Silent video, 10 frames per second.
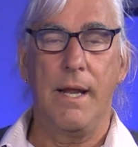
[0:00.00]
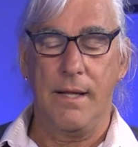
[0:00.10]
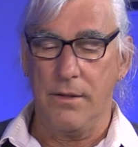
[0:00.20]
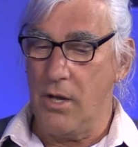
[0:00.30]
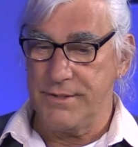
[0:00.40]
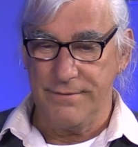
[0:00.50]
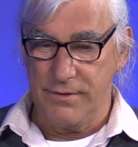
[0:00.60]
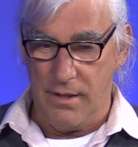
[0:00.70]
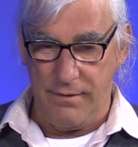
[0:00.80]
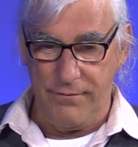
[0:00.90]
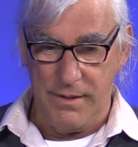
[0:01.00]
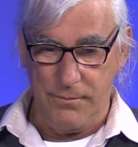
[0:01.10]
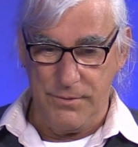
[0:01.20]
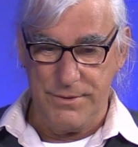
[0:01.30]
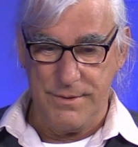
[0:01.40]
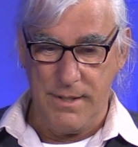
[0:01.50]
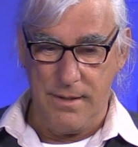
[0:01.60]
and mm -hmm. loss of life, and it was.